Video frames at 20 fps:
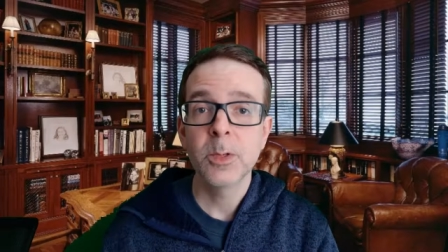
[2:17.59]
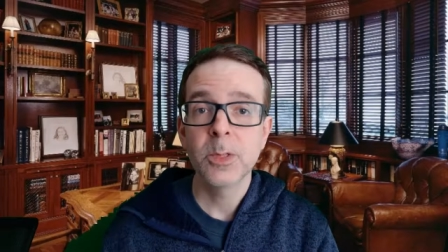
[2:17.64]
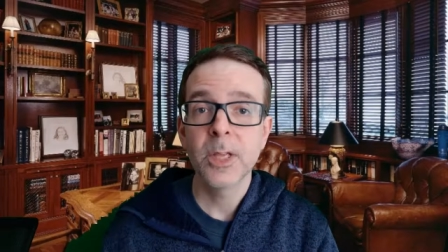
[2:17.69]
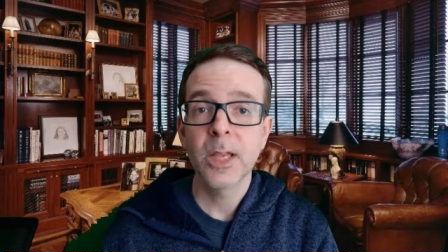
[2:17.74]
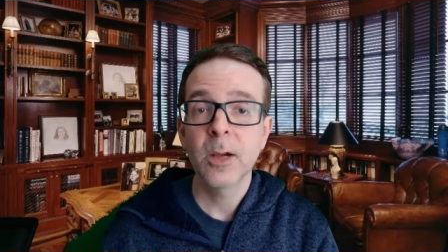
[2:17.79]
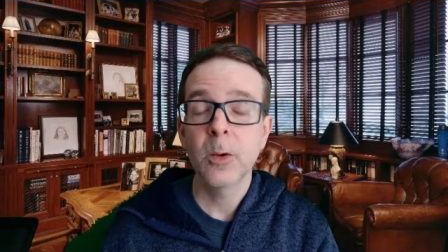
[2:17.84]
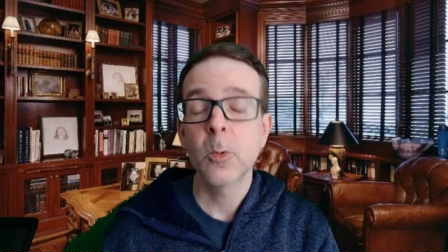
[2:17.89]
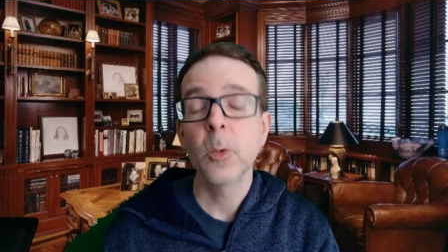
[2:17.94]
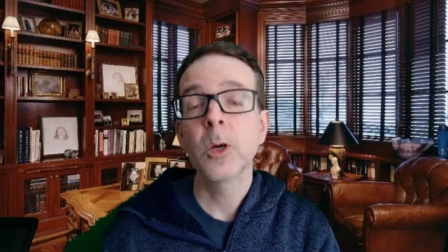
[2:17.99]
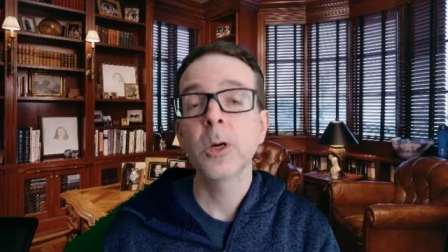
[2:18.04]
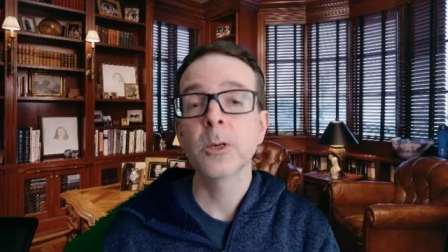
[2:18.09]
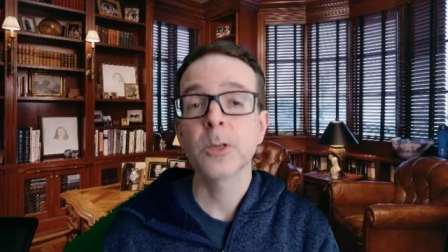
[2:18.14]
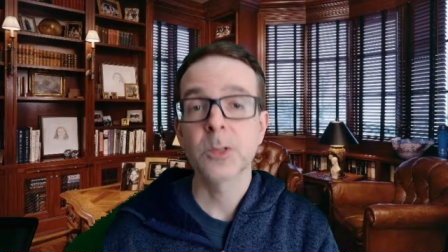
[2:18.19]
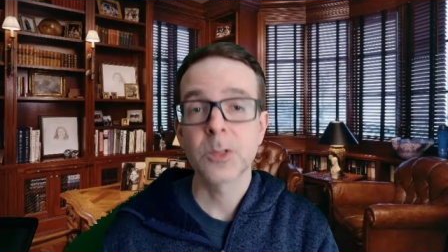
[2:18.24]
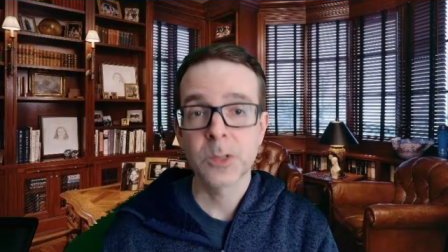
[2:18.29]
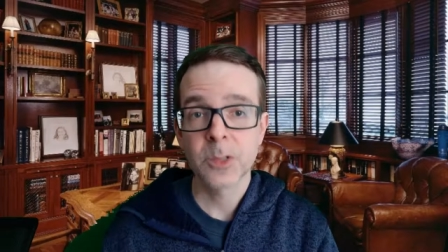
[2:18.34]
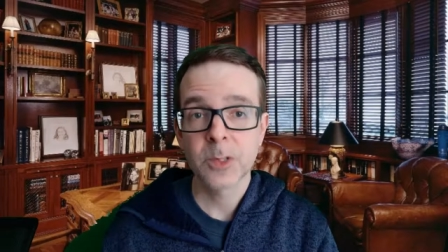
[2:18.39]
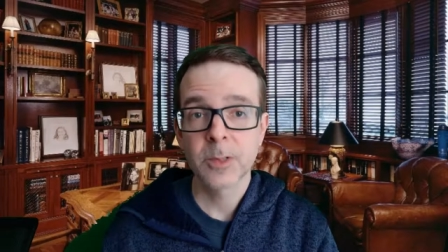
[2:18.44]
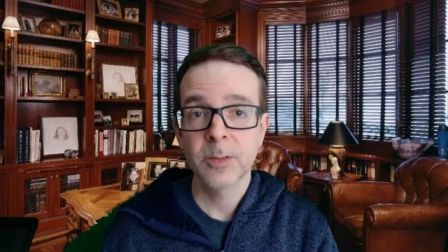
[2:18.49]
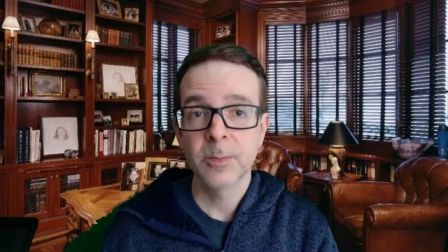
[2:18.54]
get
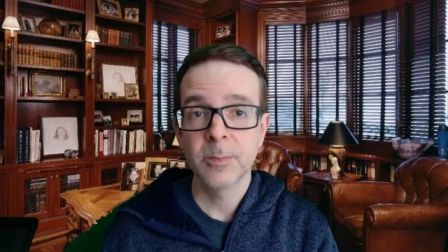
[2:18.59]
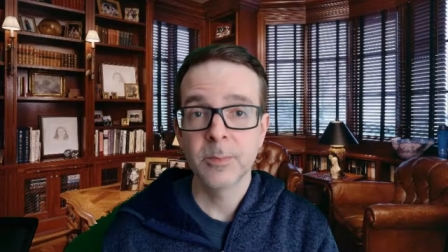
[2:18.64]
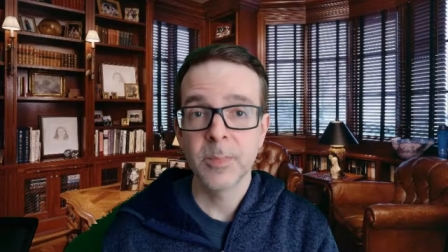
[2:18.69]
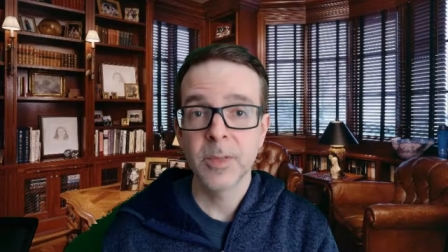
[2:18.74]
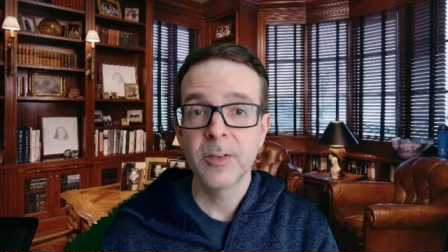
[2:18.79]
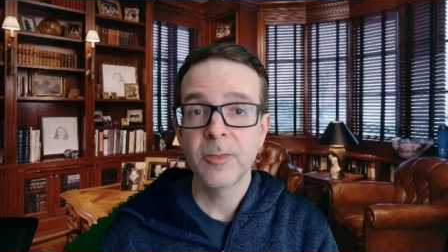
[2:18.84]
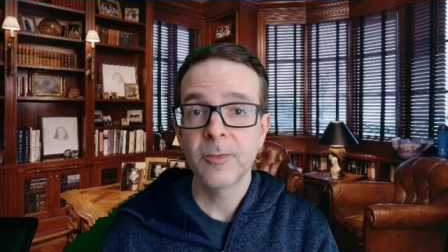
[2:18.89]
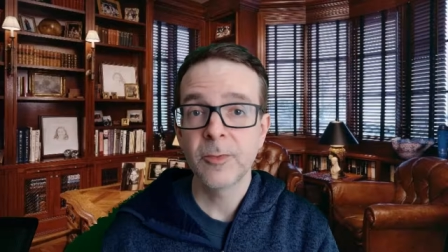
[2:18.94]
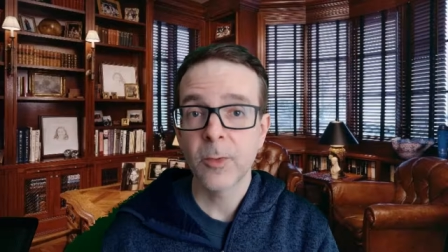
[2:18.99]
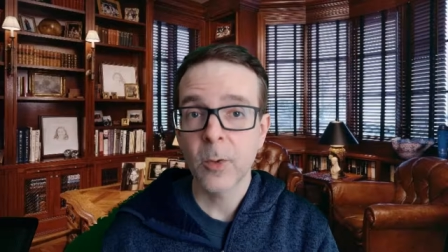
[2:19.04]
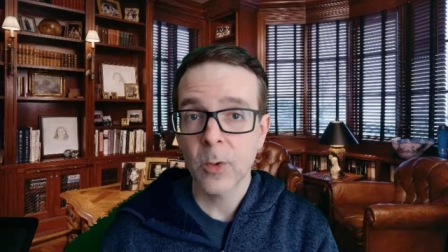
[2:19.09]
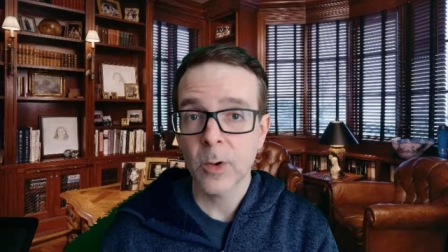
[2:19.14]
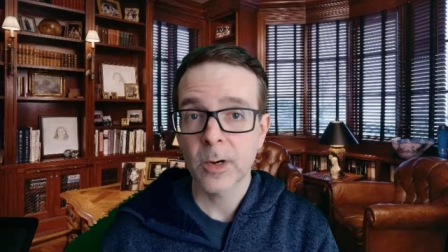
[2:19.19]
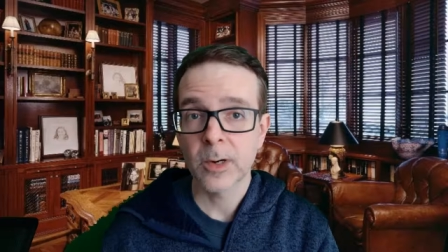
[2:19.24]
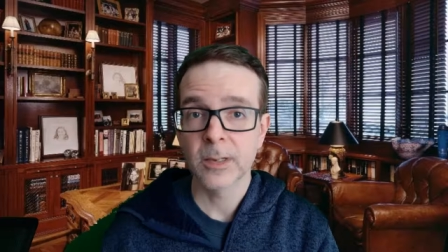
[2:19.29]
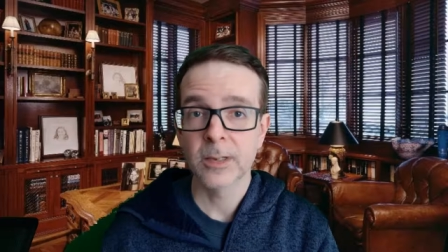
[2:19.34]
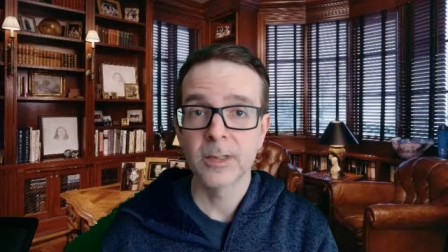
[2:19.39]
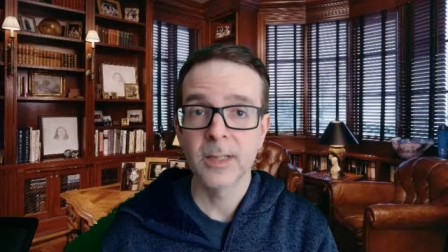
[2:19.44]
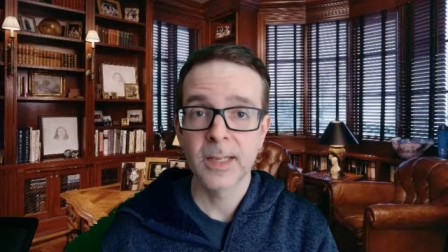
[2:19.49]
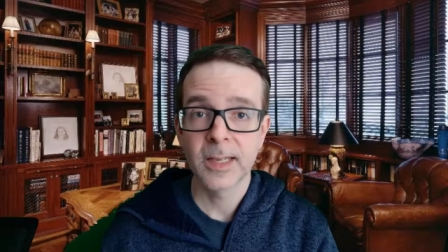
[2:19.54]
worse
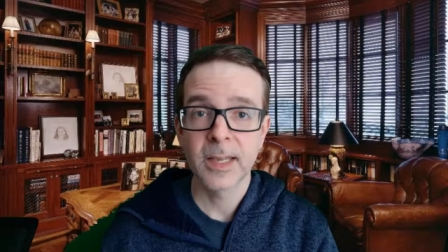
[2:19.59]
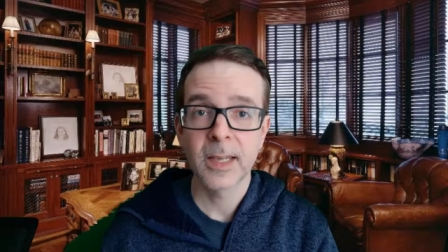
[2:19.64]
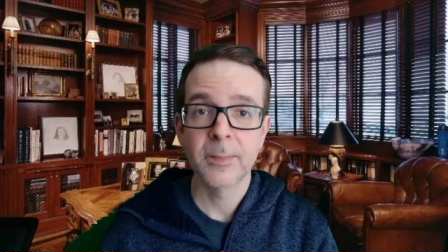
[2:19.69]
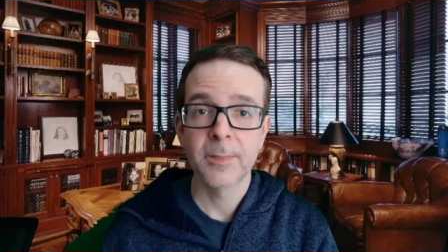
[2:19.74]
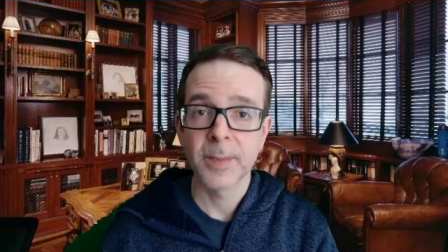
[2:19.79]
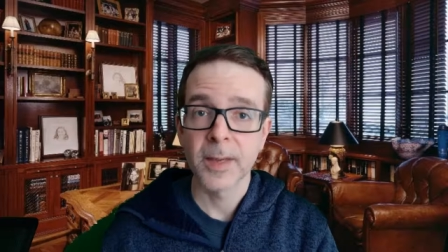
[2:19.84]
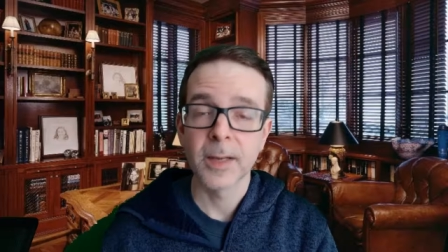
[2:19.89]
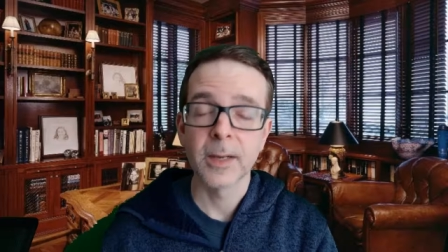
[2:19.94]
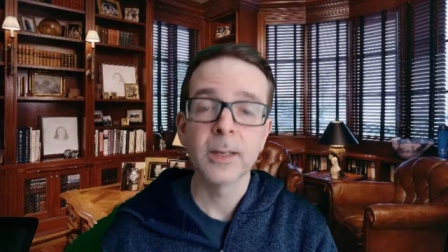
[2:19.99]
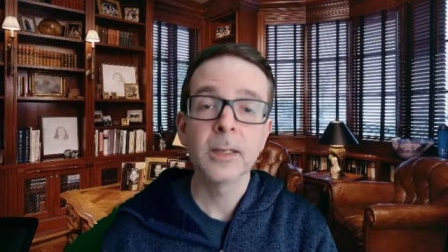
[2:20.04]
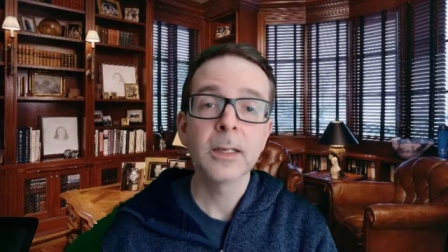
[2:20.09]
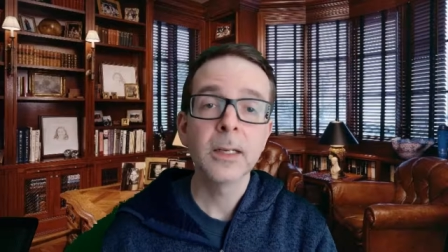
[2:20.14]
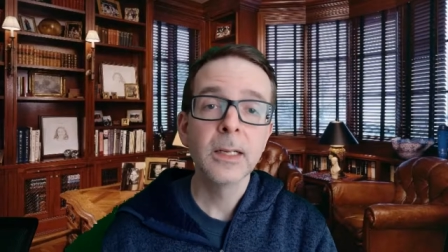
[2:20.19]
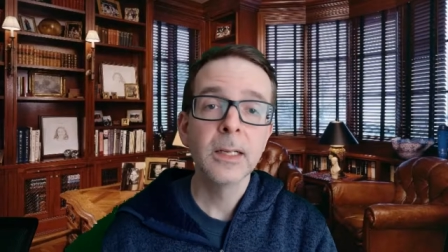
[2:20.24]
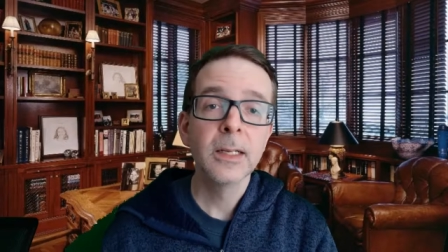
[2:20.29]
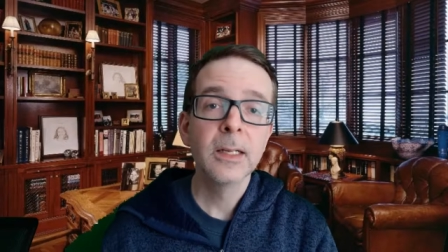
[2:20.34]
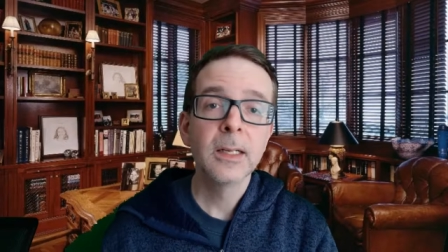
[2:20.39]
before they get better,